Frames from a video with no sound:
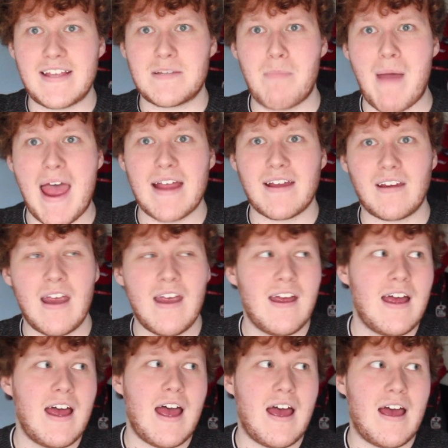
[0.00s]
against Bang,
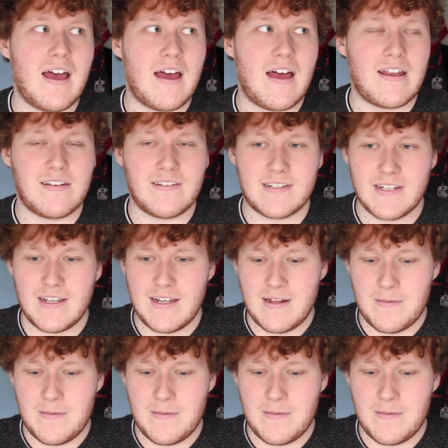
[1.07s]
and